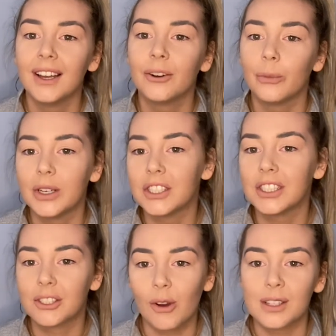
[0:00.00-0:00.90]
which is
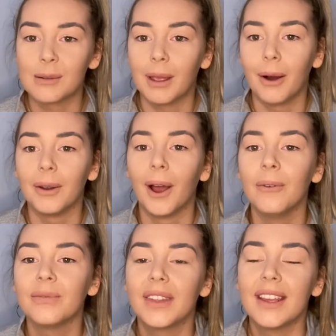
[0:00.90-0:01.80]
stressing me out
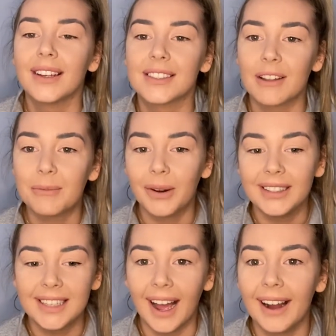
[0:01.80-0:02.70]
now because I've
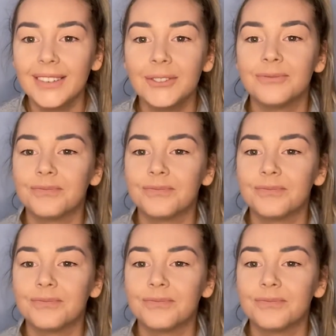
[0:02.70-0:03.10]
pointed it out.